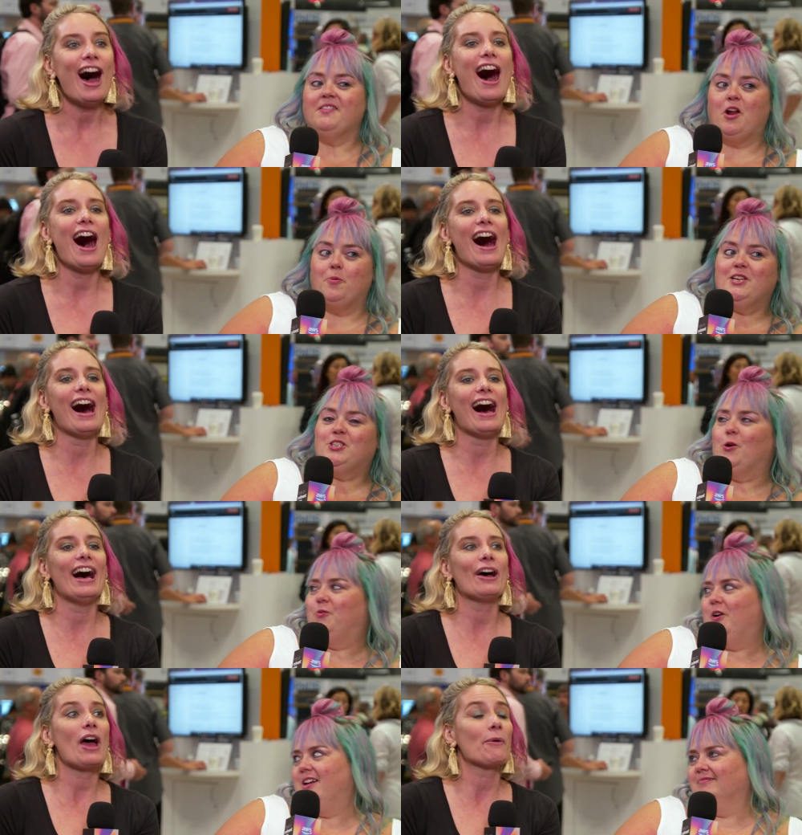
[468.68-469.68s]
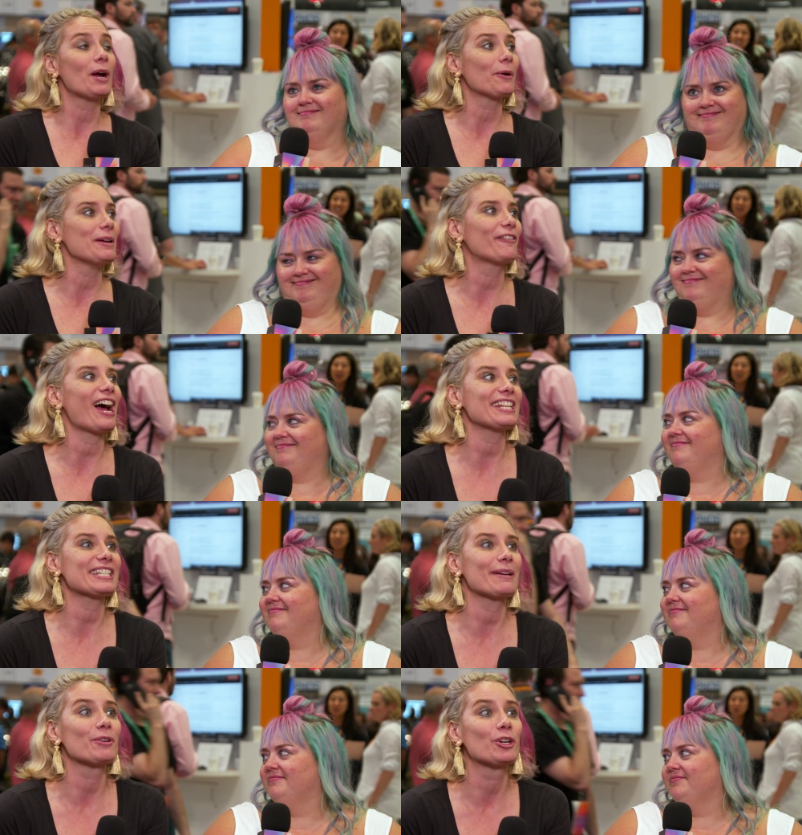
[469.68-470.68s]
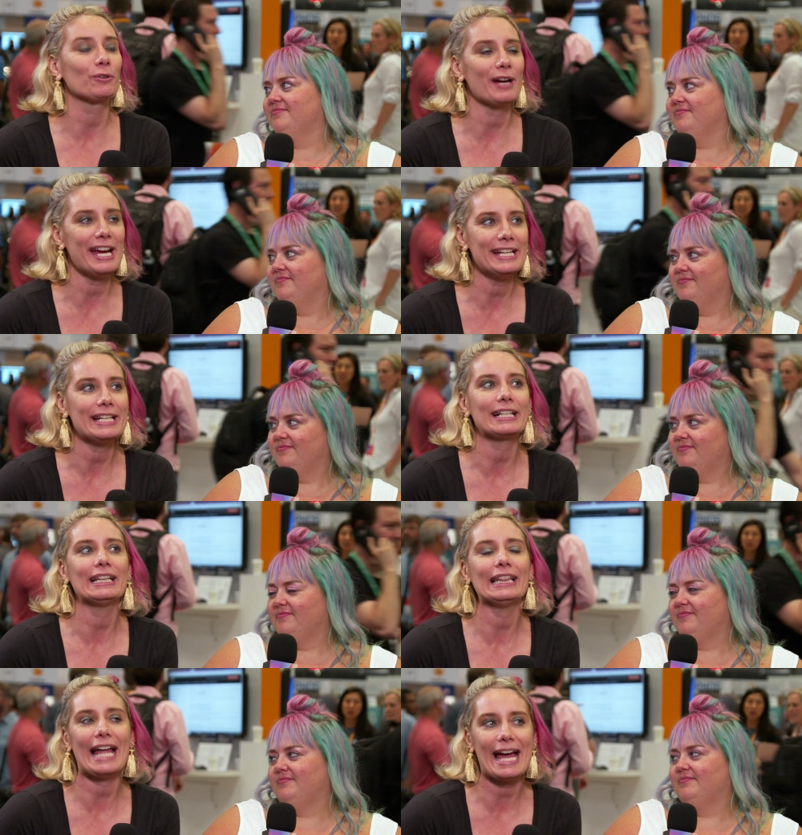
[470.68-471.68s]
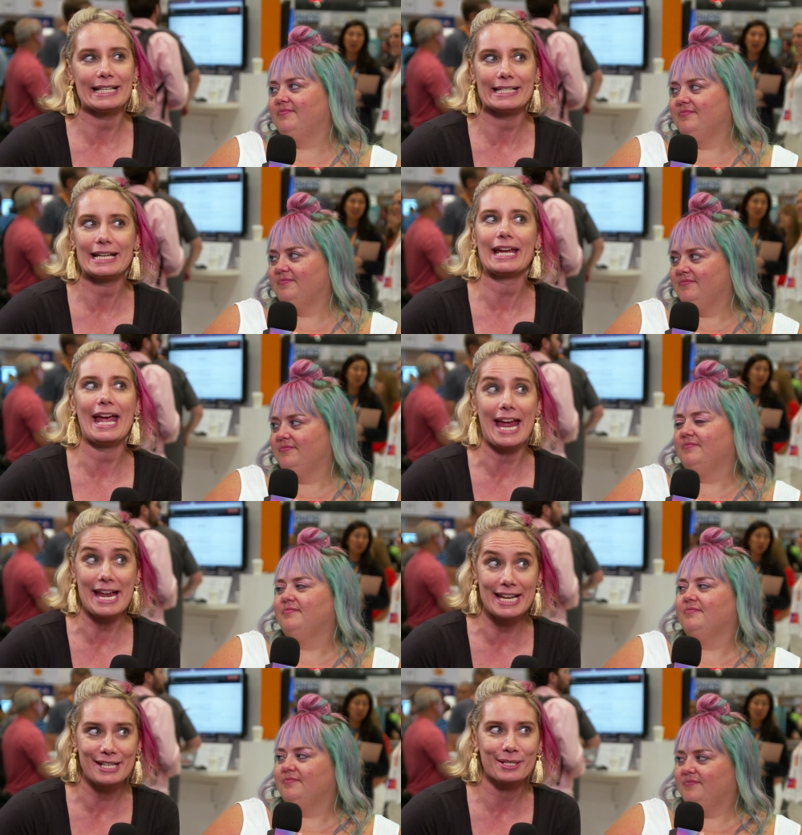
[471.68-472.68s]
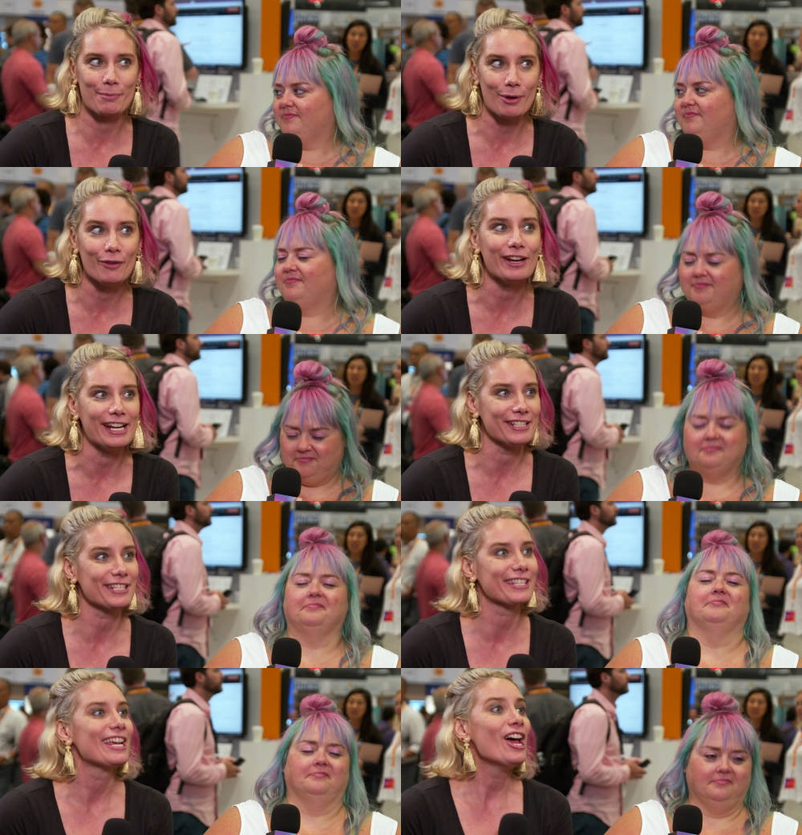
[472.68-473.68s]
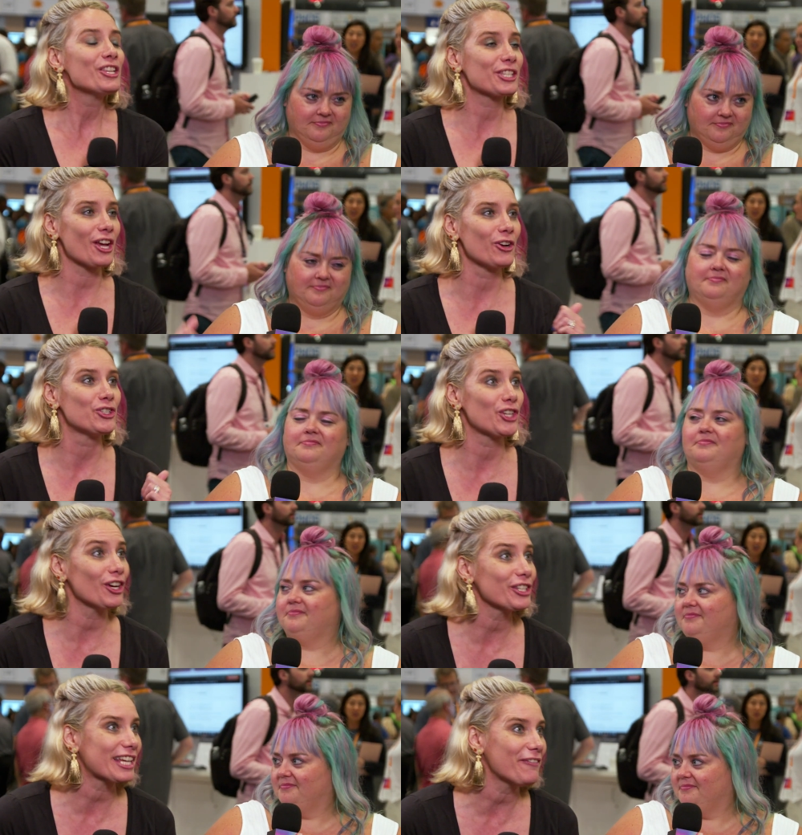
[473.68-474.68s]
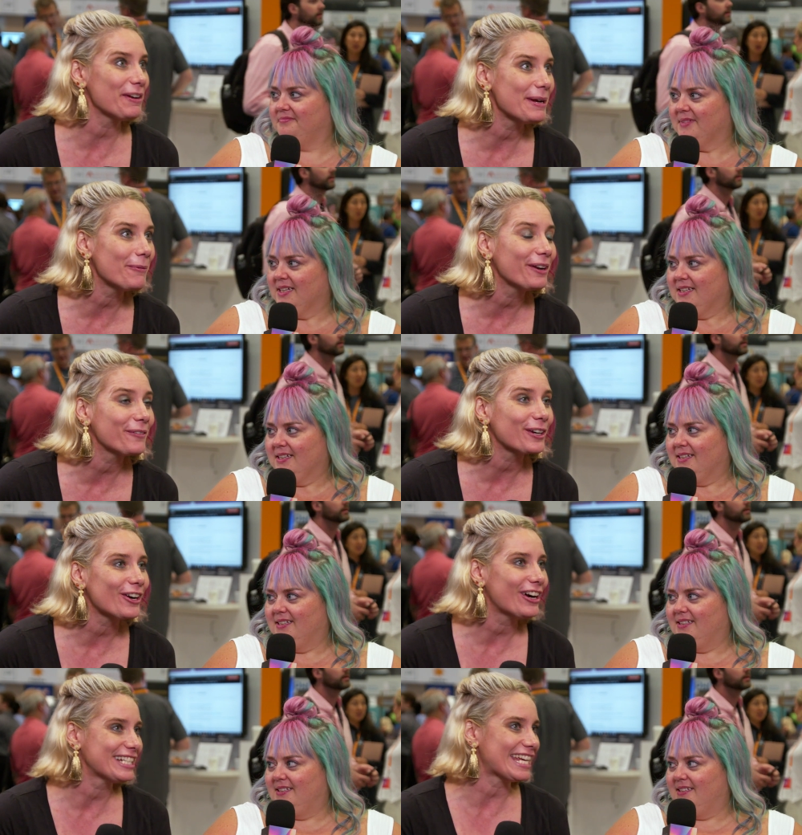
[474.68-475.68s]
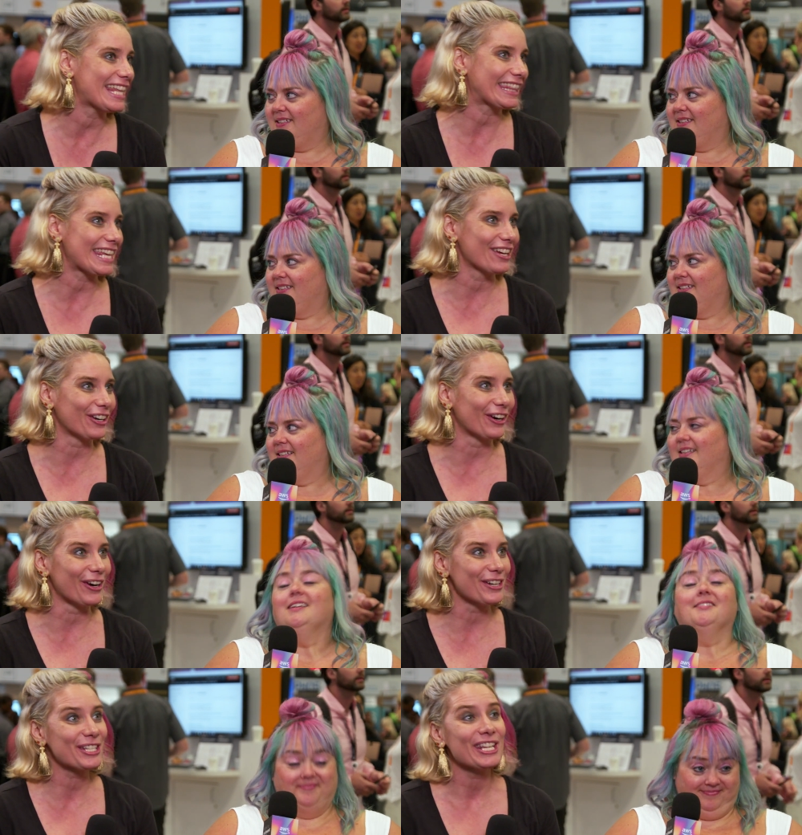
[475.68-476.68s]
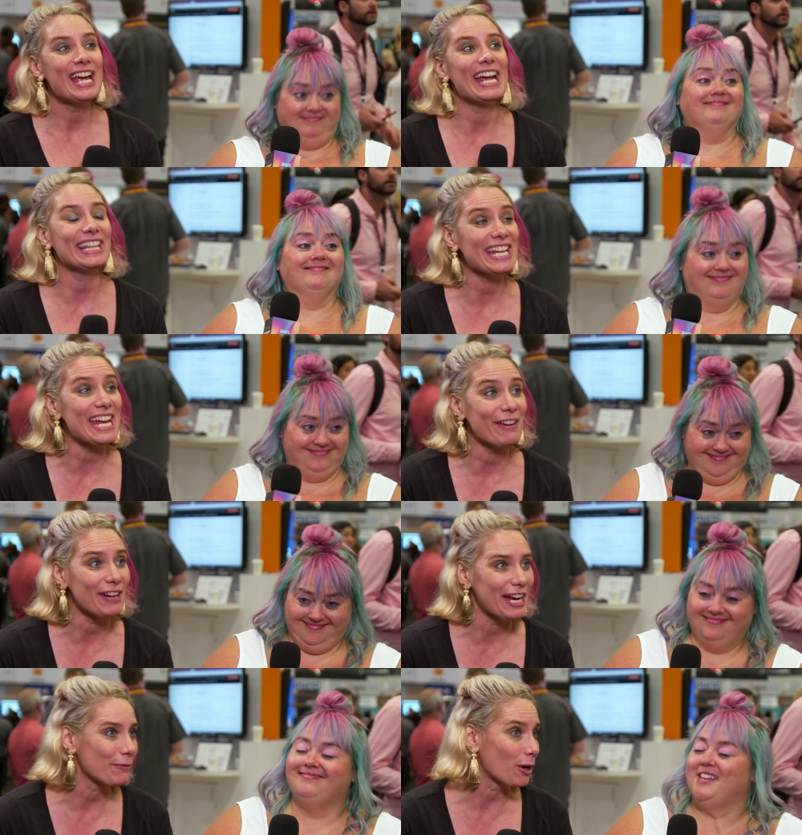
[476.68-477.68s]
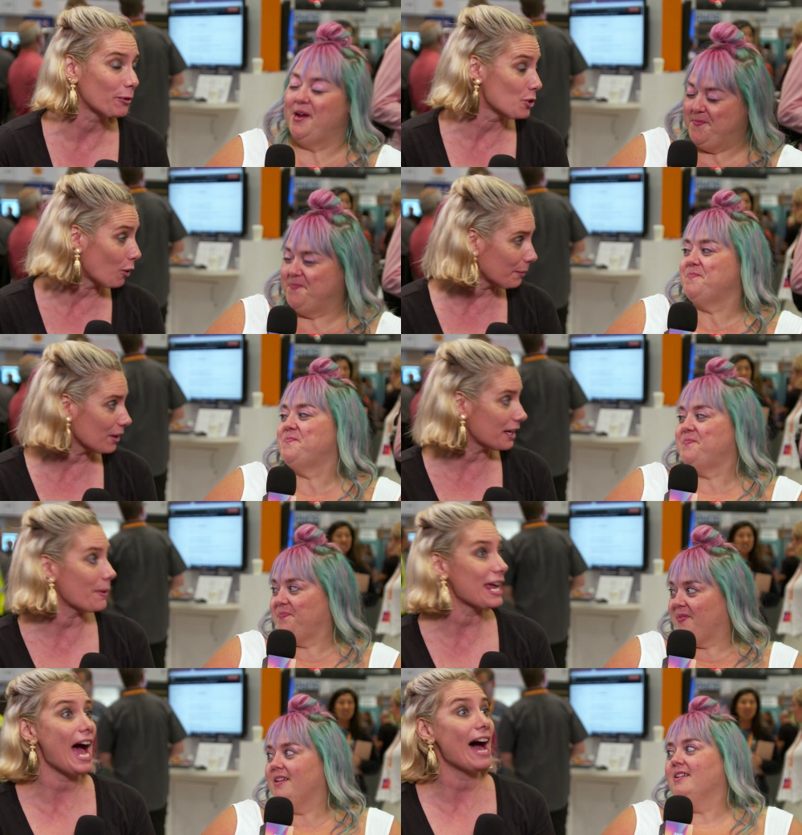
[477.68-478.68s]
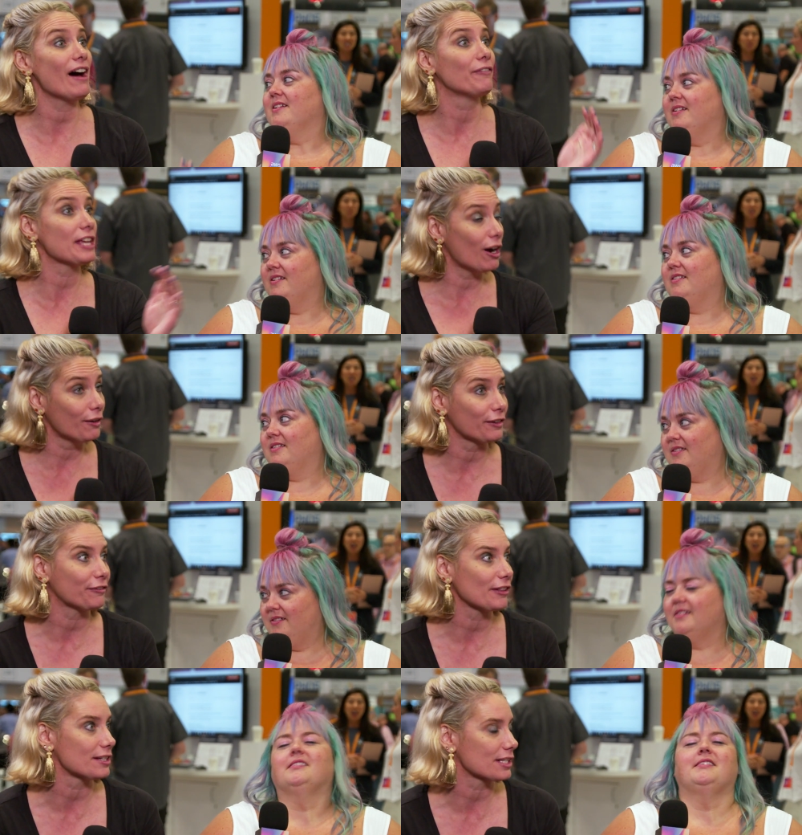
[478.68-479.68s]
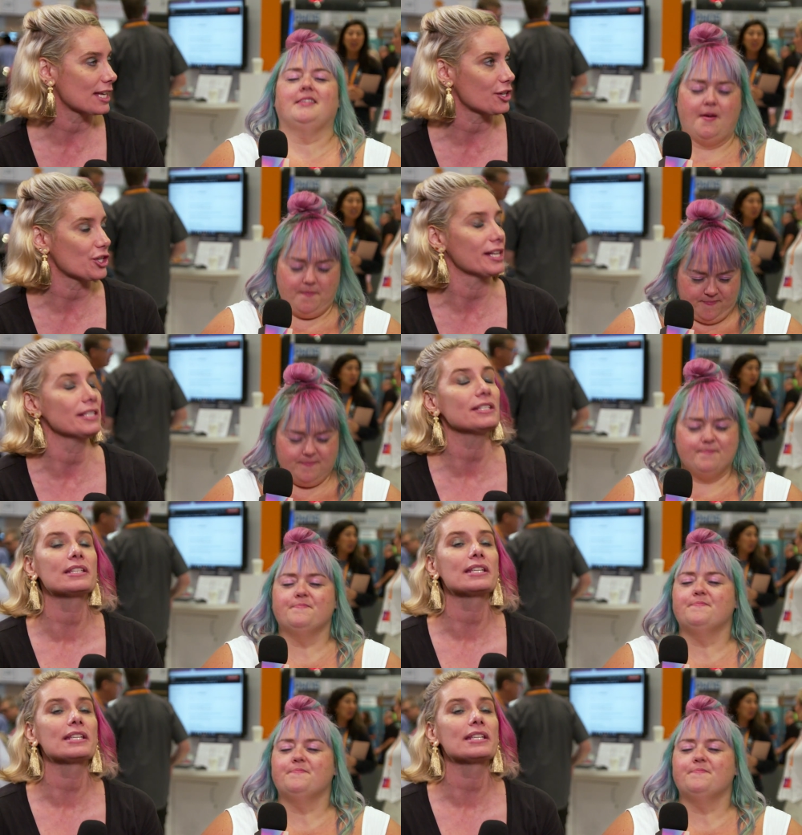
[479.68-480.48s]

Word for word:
Speaker 1: uh, where we've got some great classic eighties movies. So Jill's giving me one of her content theaters in the evening where yep. normally we have the overflow sessions,